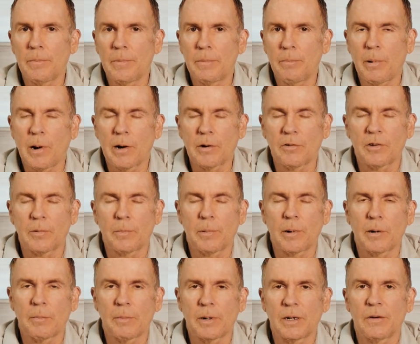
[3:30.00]
parts
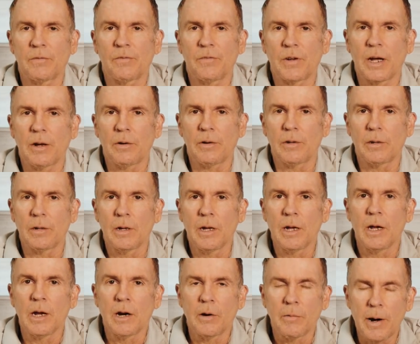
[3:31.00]
department, found the
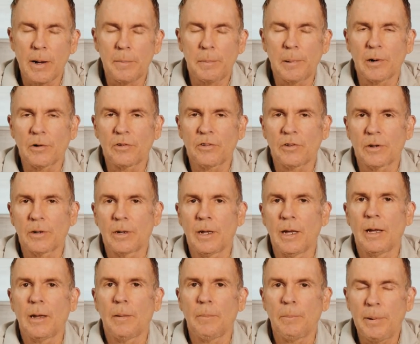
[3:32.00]
right person,
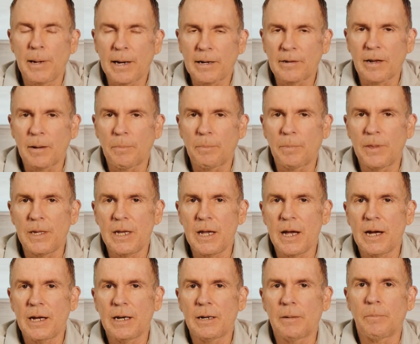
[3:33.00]
picked up the
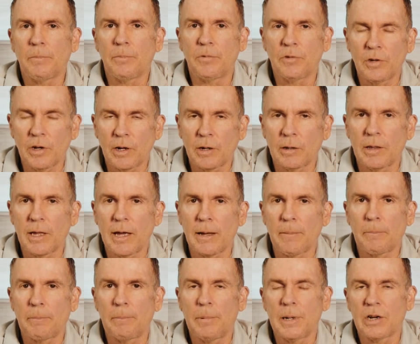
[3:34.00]
item, took
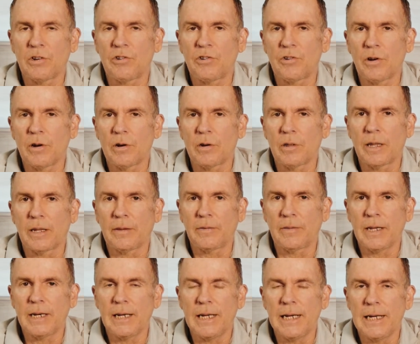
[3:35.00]
that picture that
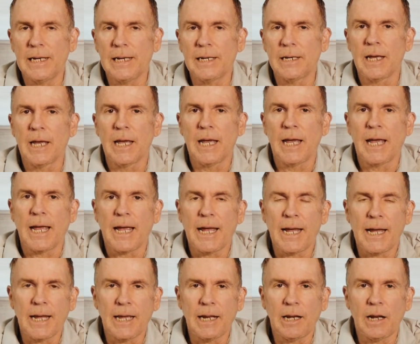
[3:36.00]
they needed,
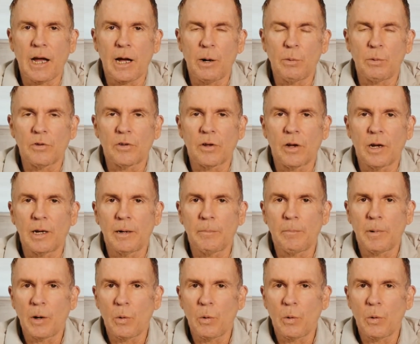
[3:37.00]
and I was on my